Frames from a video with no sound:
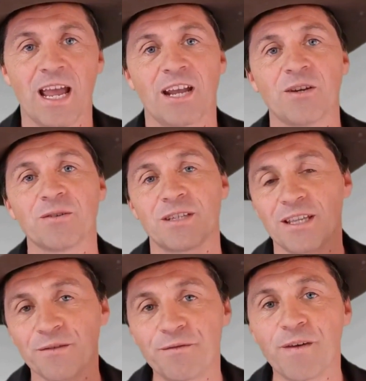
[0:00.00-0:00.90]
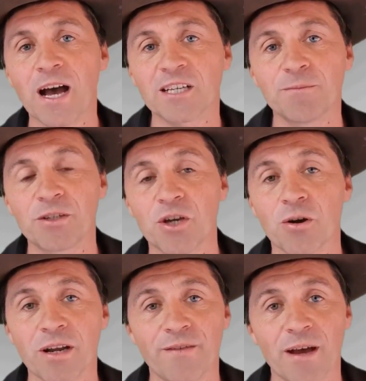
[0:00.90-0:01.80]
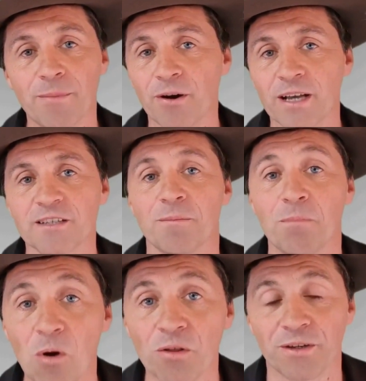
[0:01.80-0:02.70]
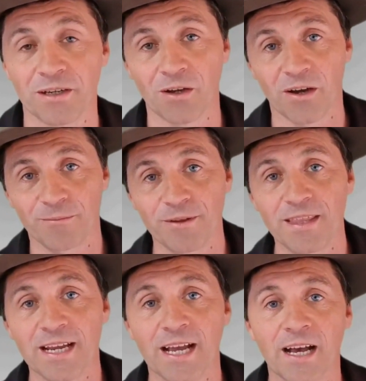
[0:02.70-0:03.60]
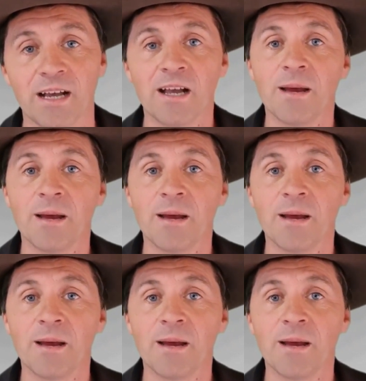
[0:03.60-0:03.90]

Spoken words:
and you'll see the vast majority of our buyers are more than delighted with their car